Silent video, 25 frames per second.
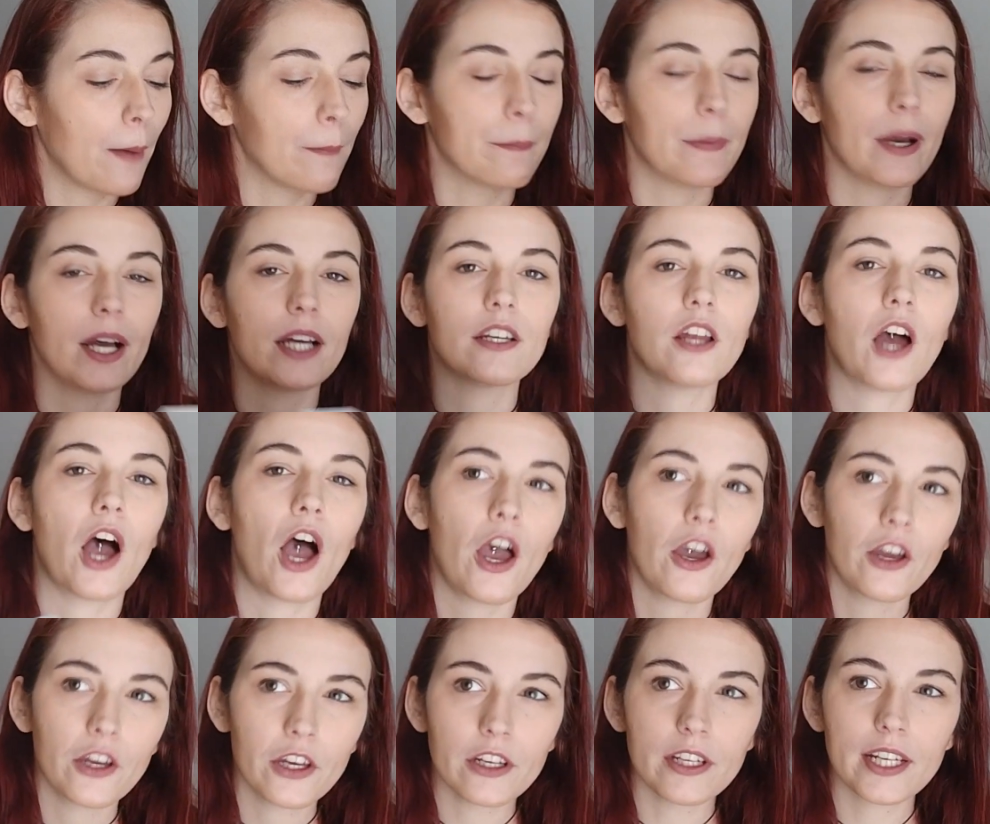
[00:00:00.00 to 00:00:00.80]
But
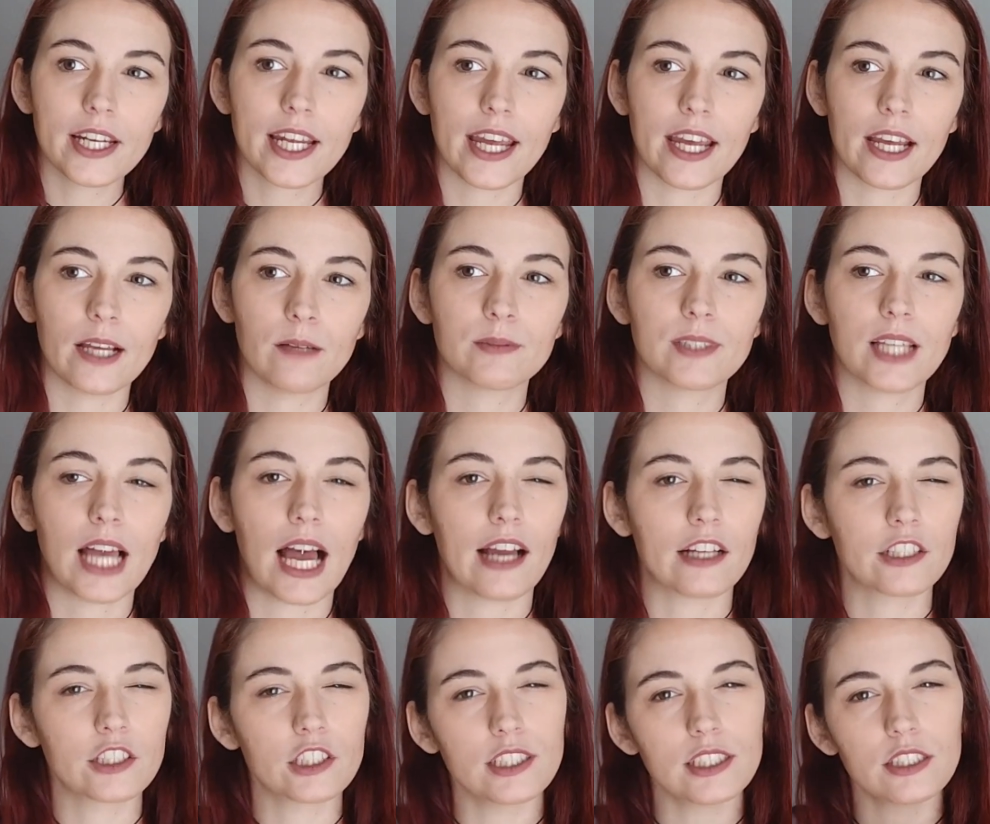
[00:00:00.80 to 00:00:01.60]
Hunger Games,
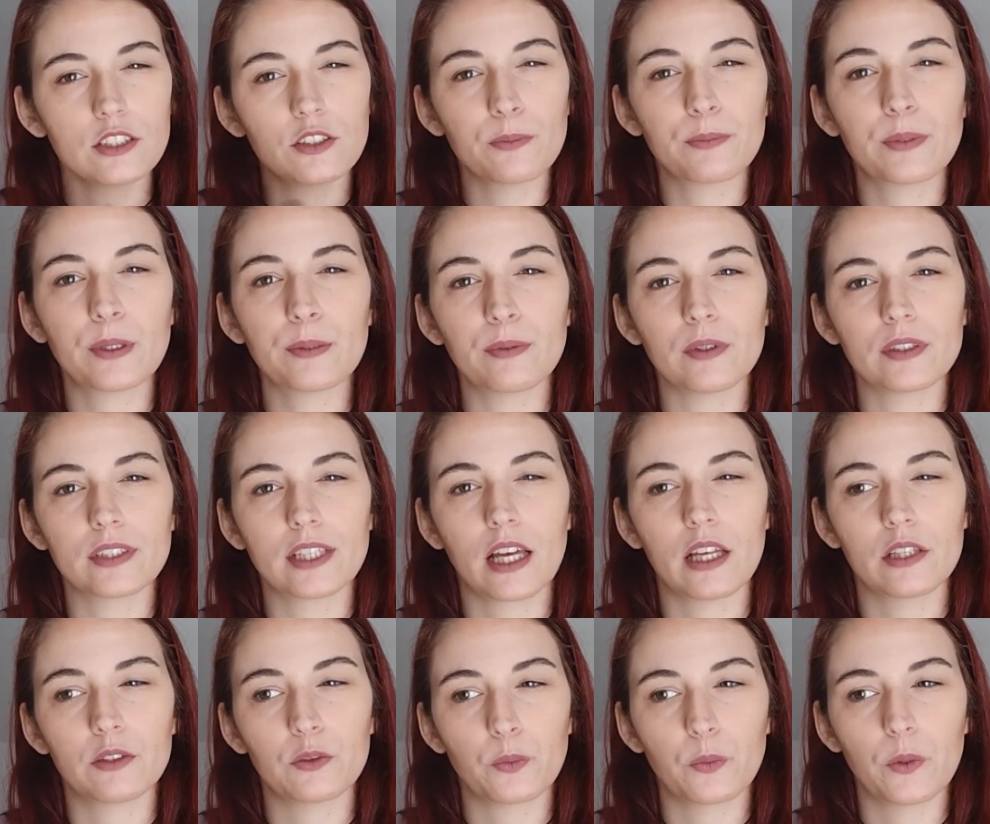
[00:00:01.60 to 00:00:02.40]
actually the people
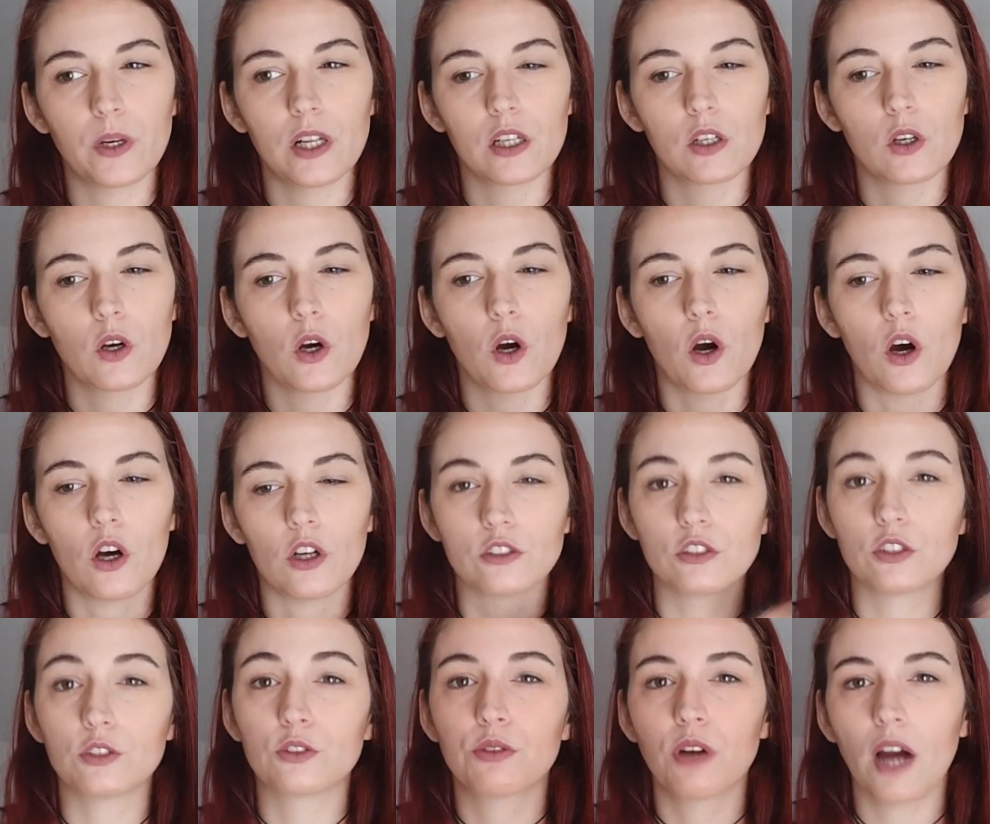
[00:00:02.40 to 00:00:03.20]
that will go
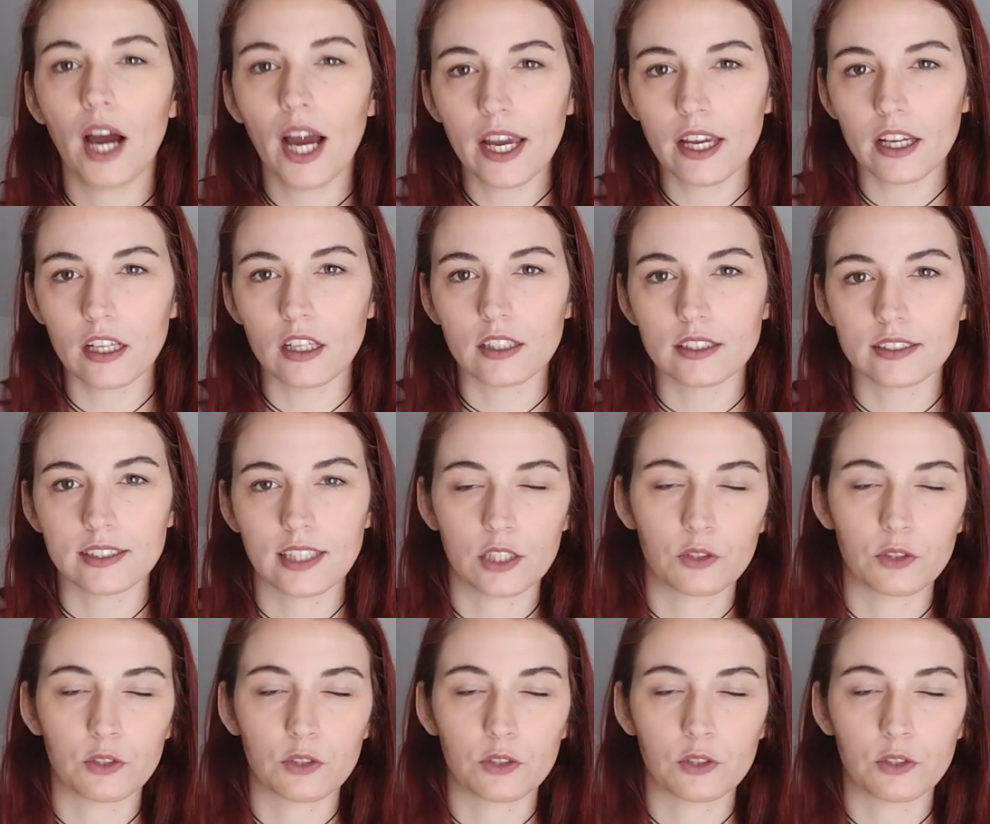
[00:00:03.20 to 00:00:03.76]
on the trials,